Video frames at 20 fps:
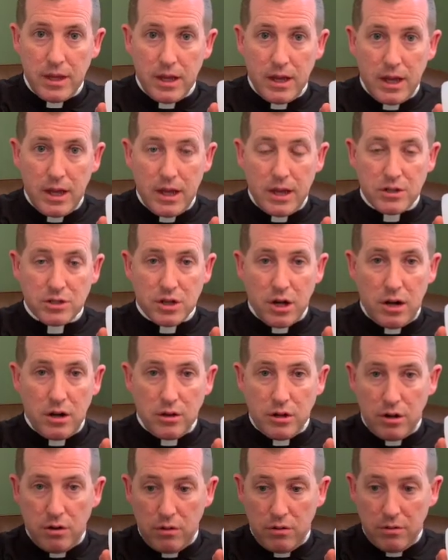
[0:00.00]
And it's got a
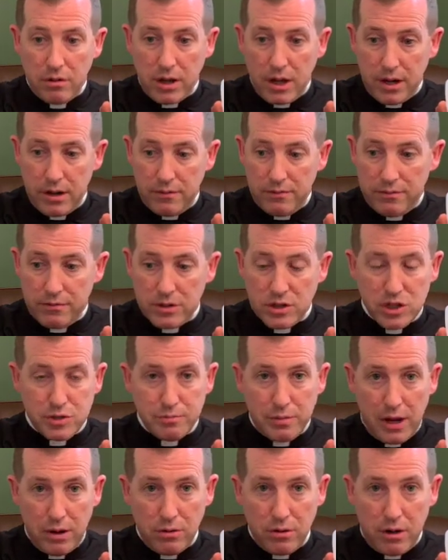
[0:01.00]
little kind of
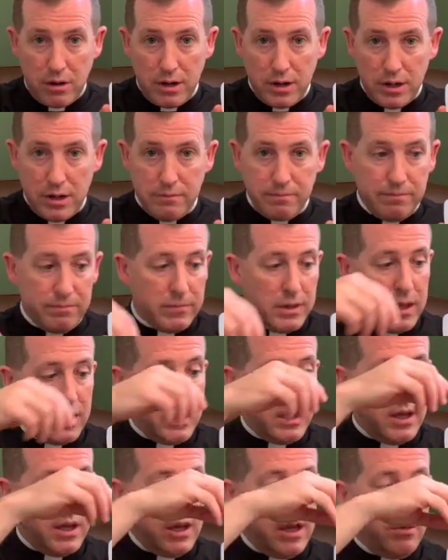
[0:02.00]
spout on it.
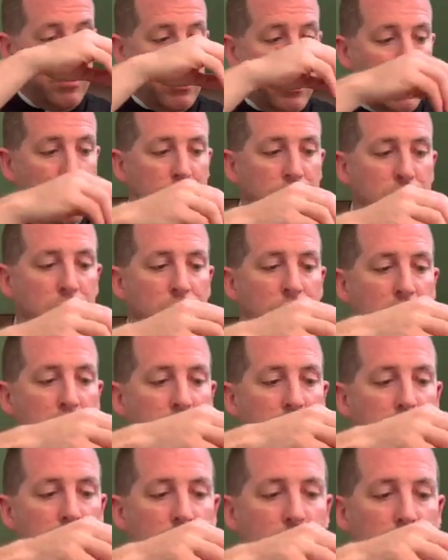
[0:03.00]
And all you do
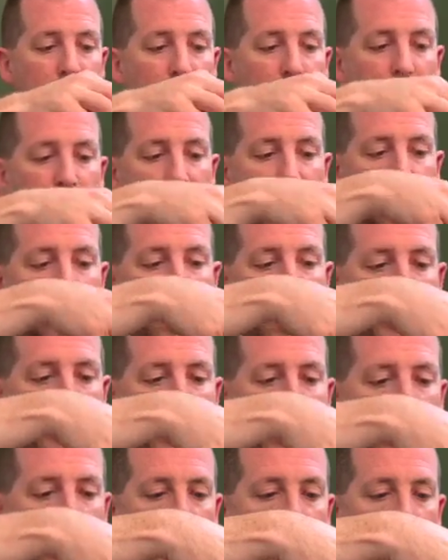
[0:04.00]
is on the top
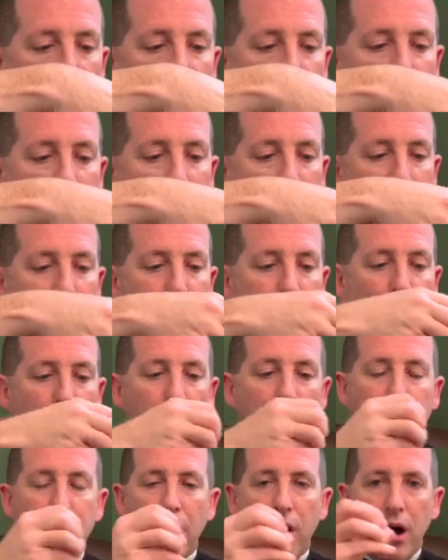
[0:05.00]
here, you just gotta
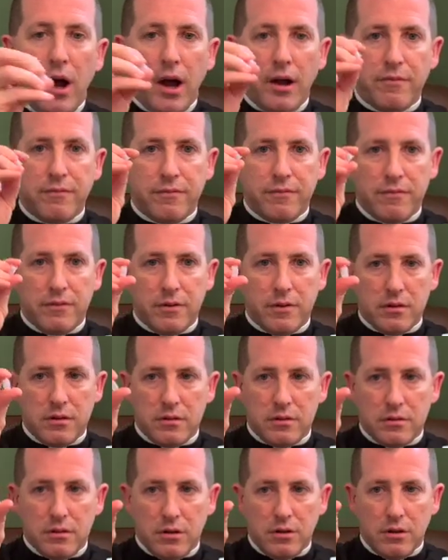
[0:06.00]
pop off
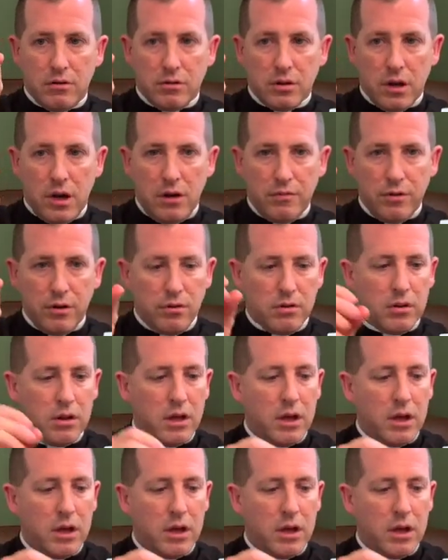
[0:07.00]
the little cover.